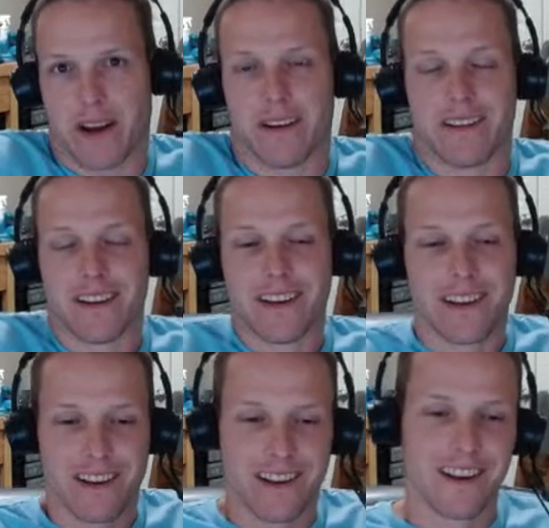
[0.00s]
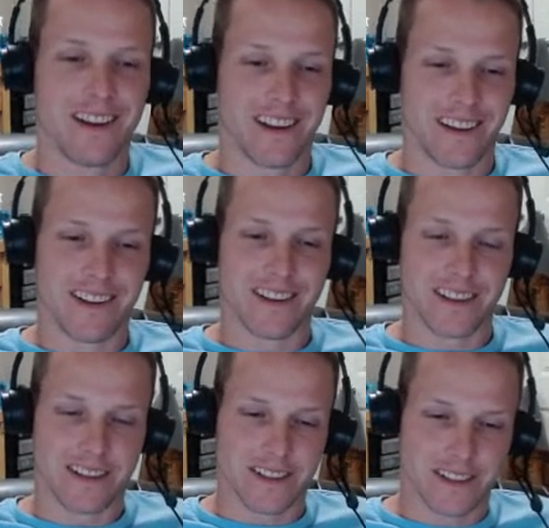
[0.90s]
Yeah, that's right.
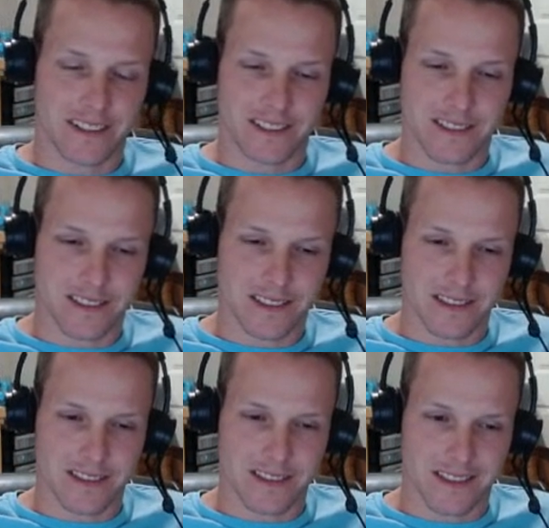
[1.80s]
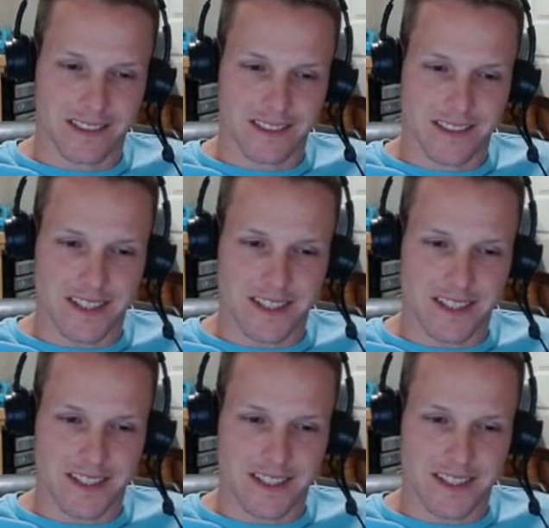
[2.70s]
Yep. Yeah,